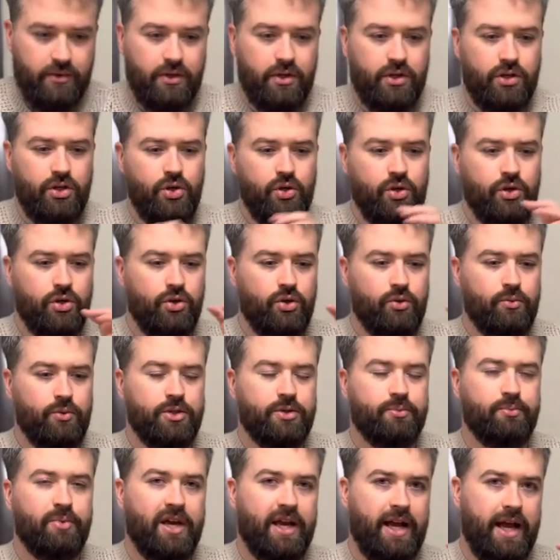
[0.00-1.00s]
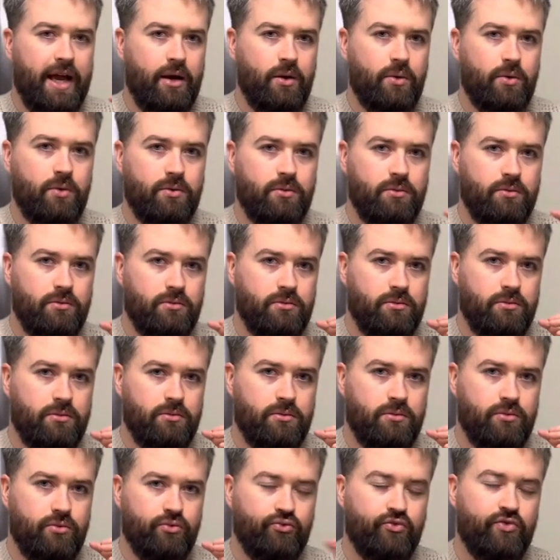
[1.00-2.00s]
you can almost pick out
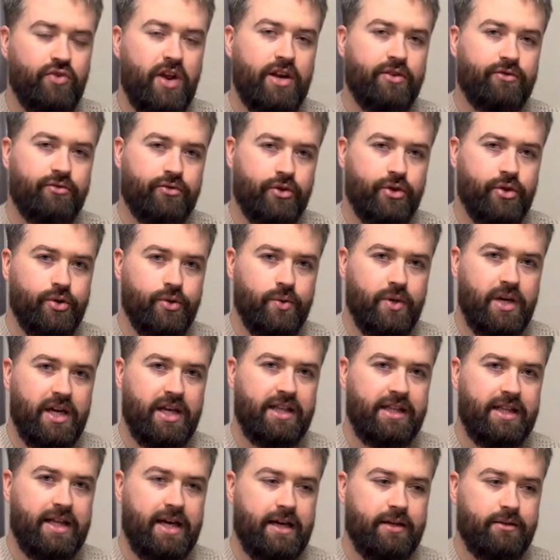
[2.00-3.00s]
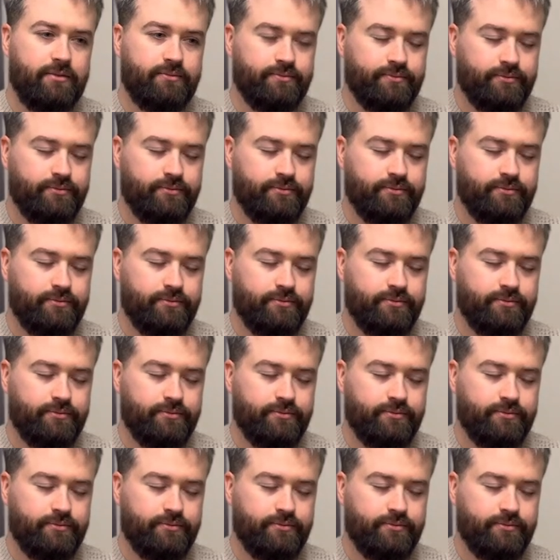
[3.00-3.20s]
red fruit in there.